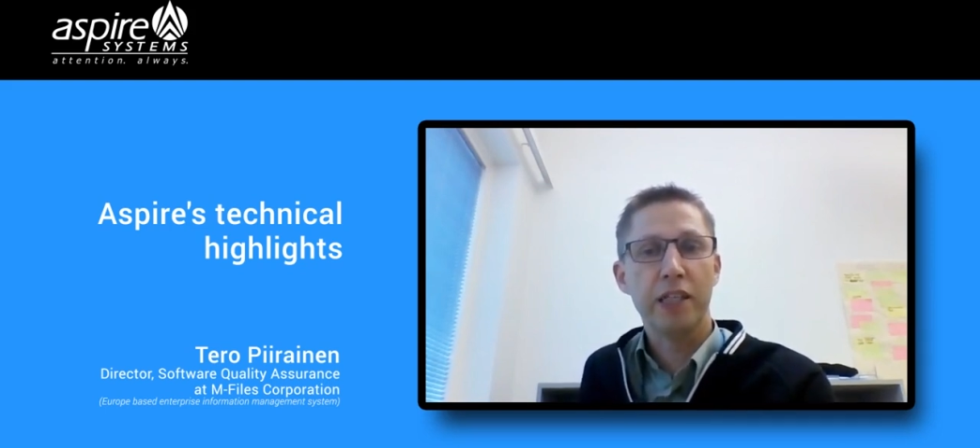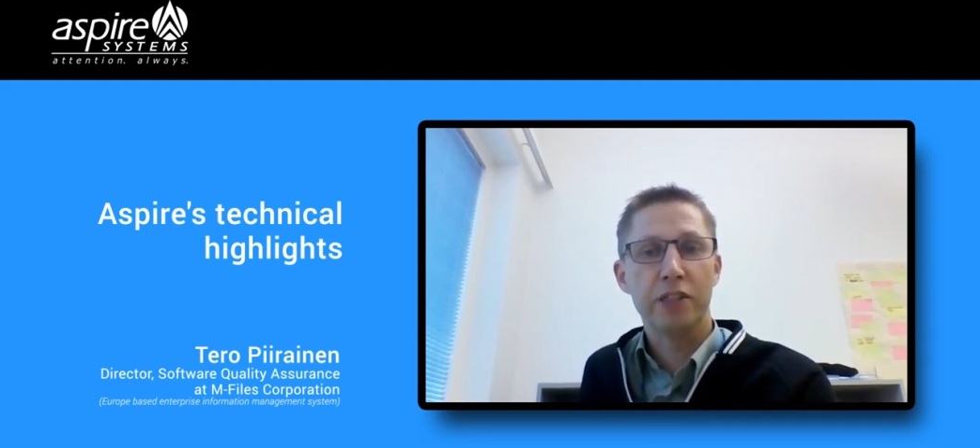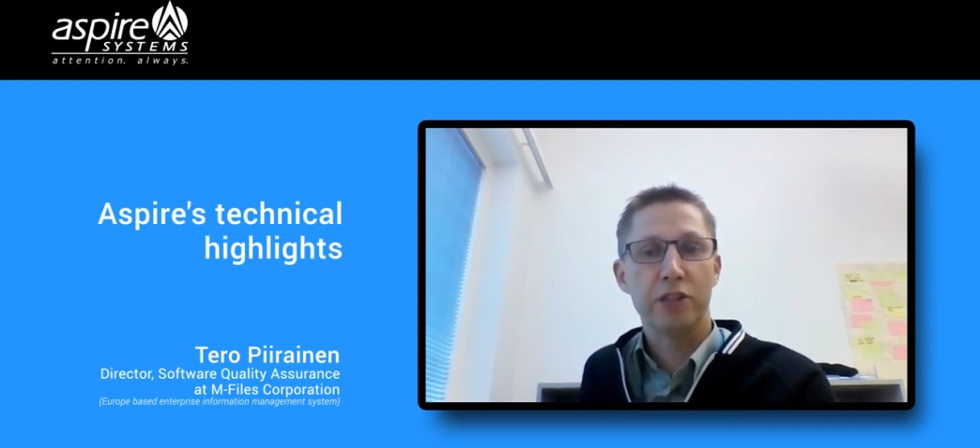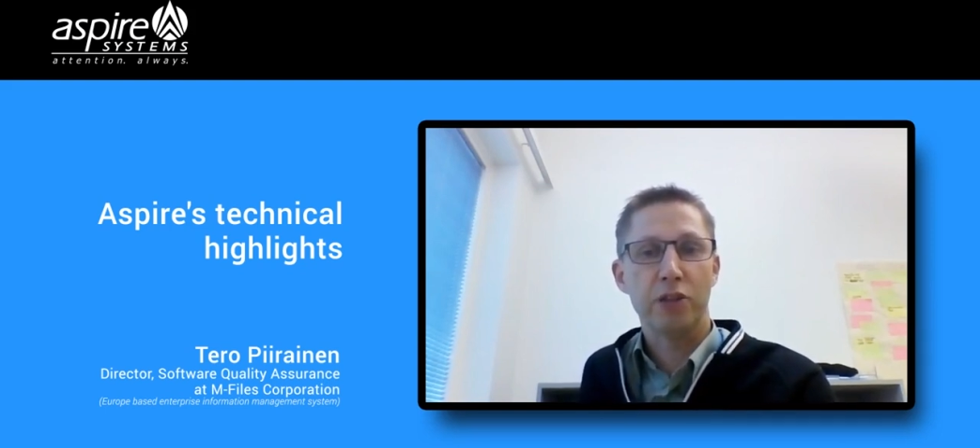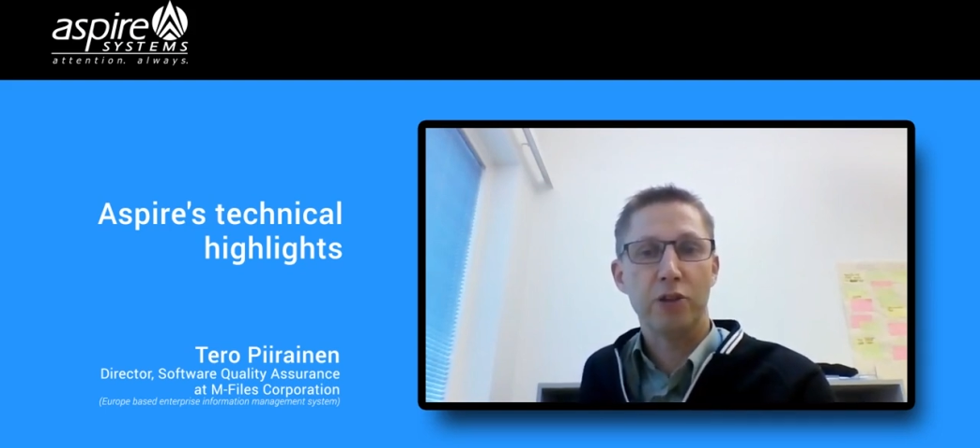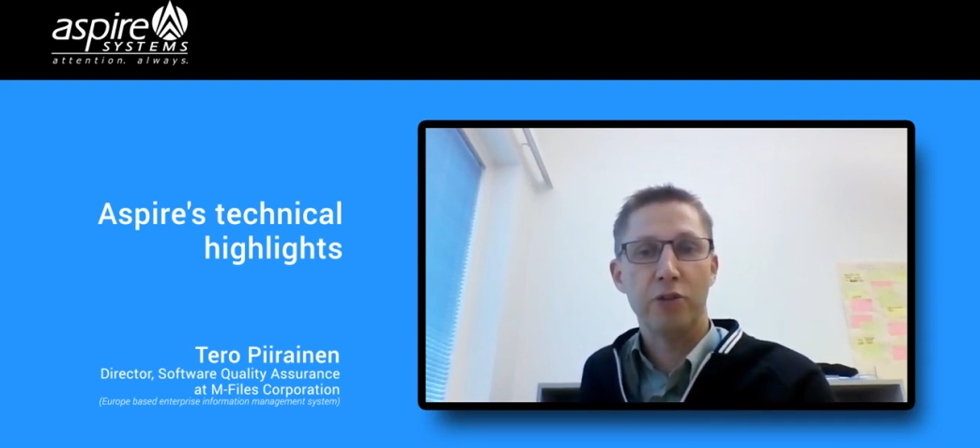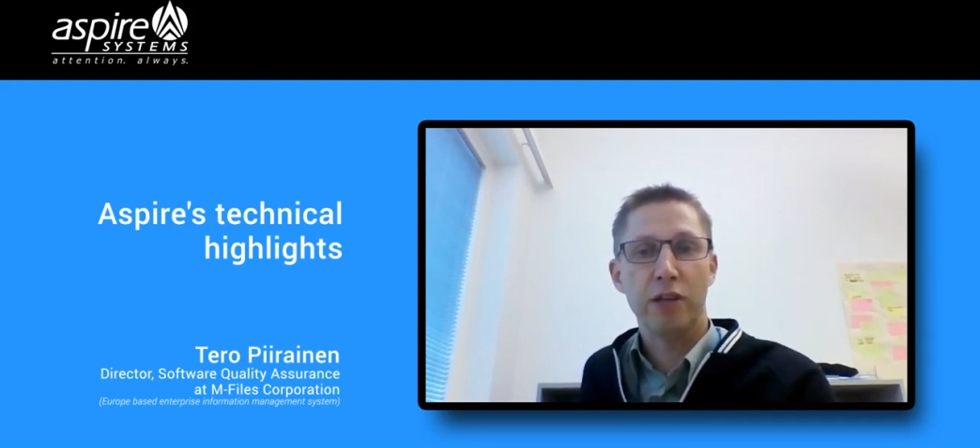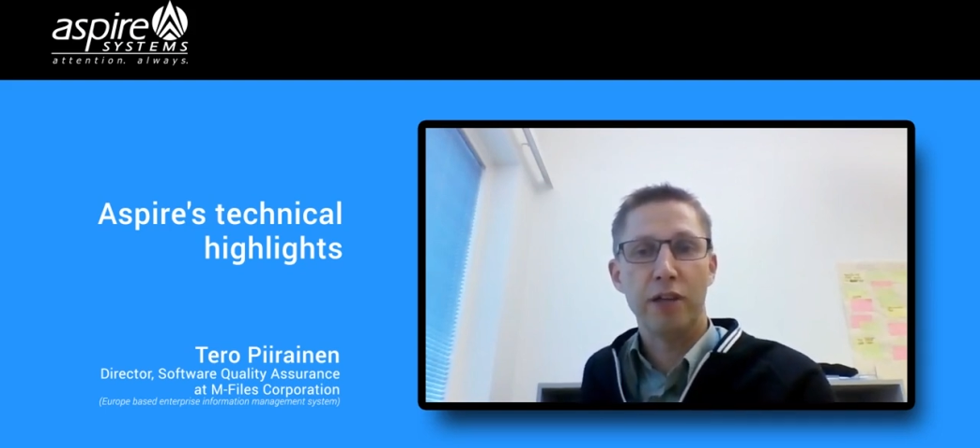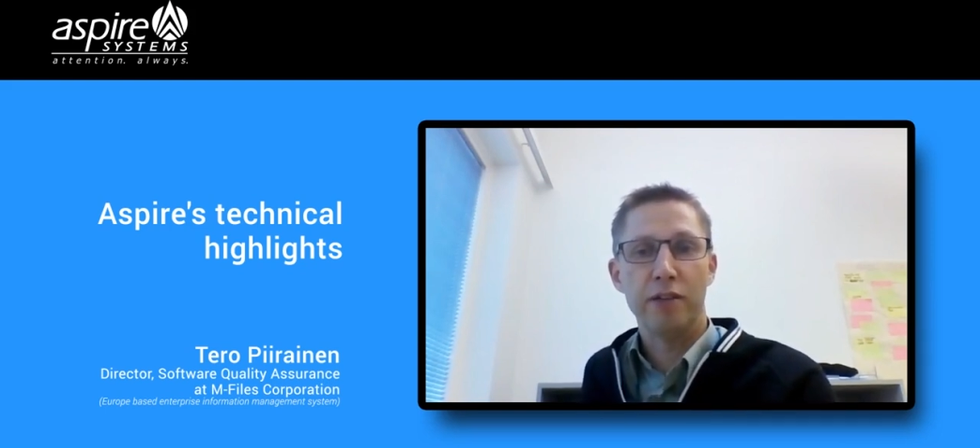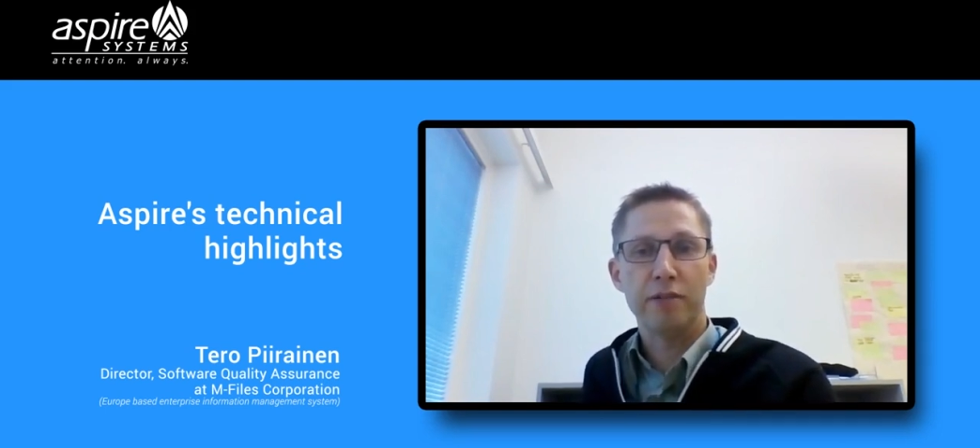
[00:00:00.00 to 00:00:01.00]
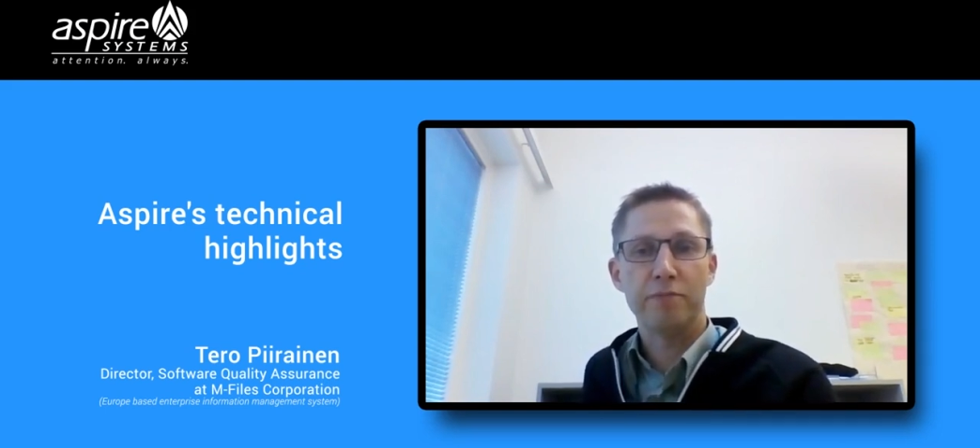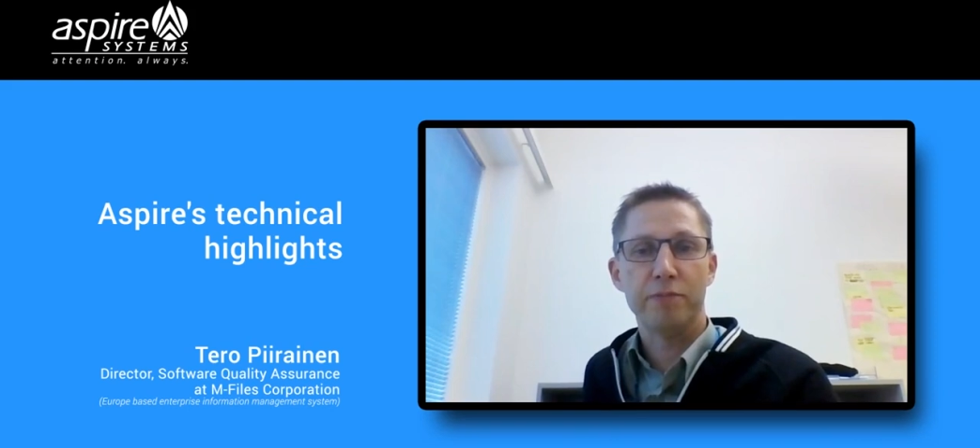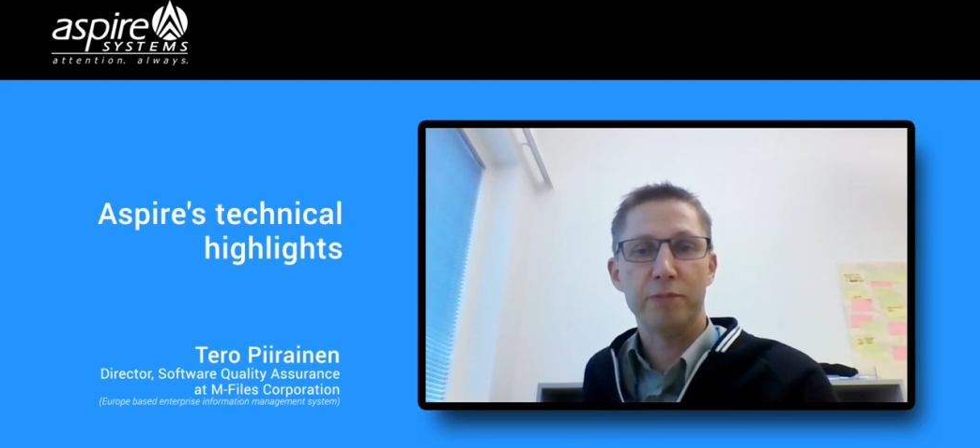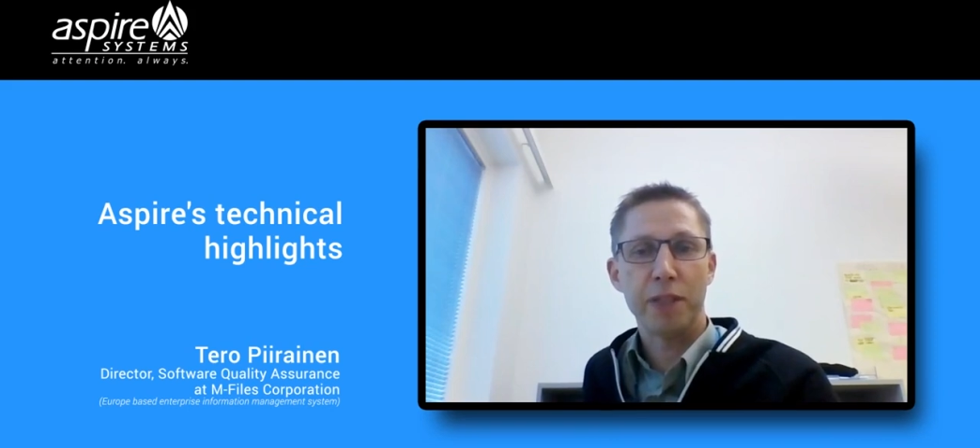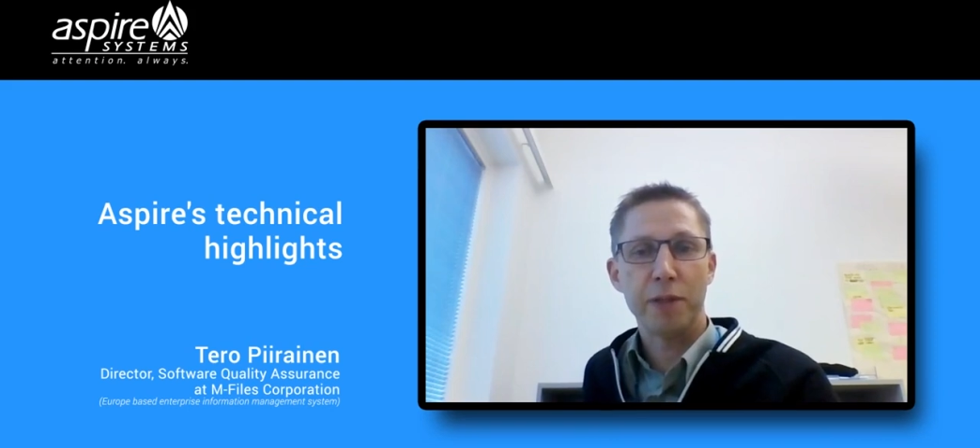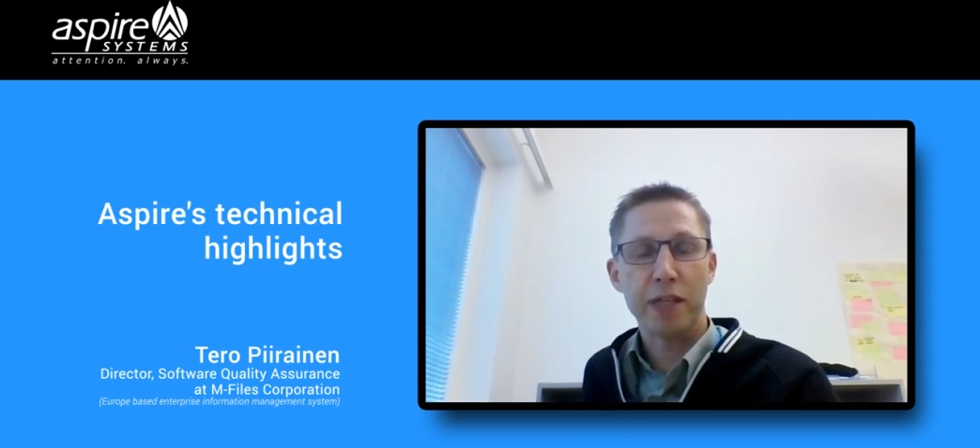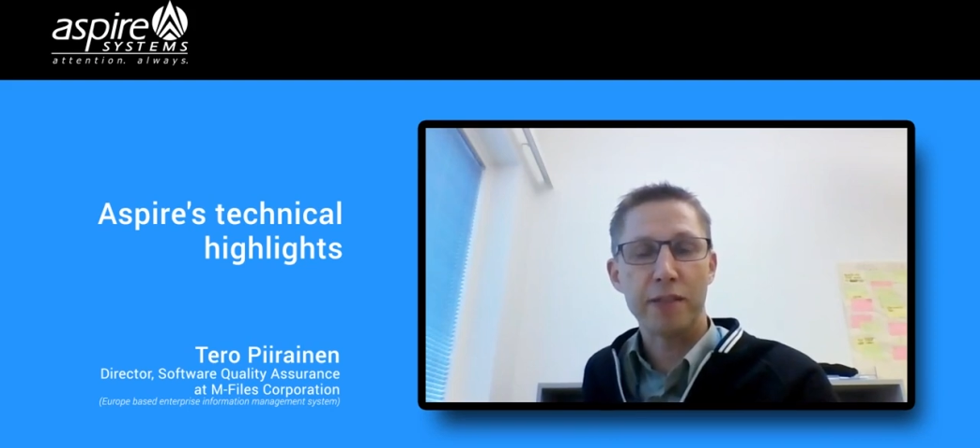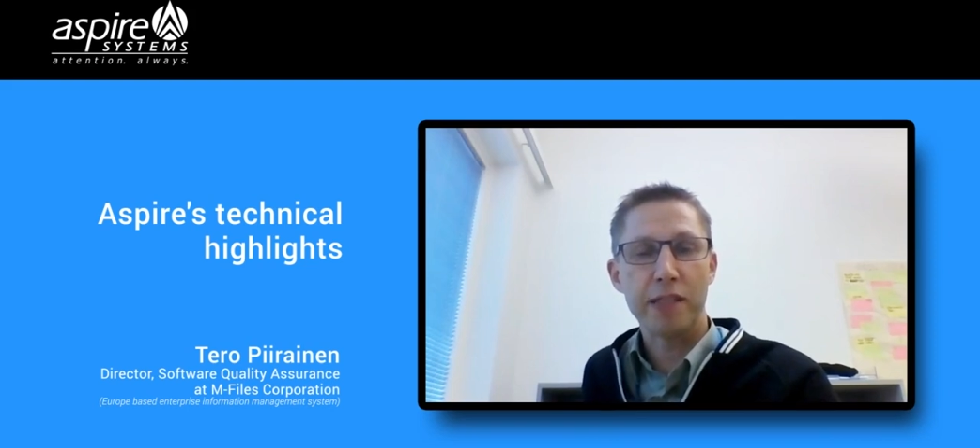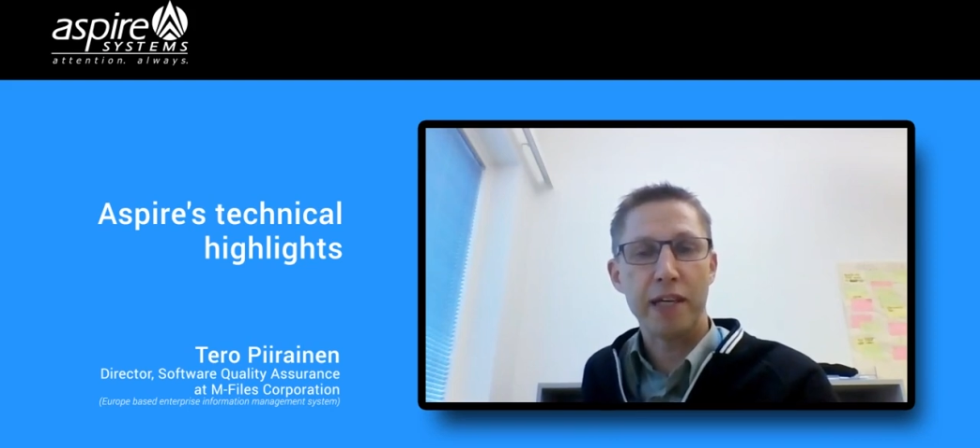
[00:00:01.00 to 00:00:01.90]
So sometimes